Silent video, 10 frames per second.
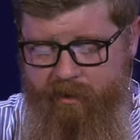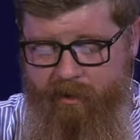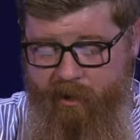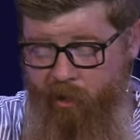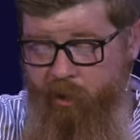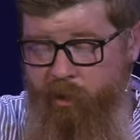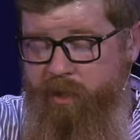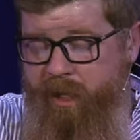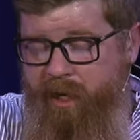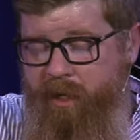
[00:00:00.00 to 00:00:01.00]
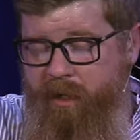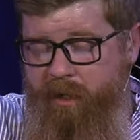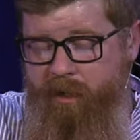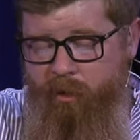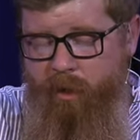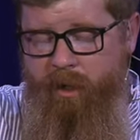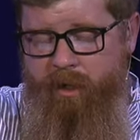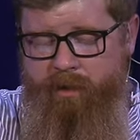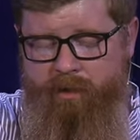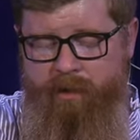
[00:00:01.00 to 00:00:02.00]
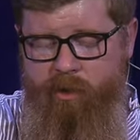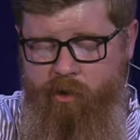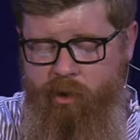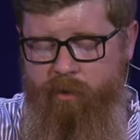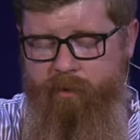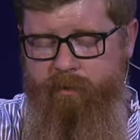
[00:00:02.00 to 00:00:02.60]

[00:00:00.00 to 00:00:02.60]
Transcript: that who you say you are is true,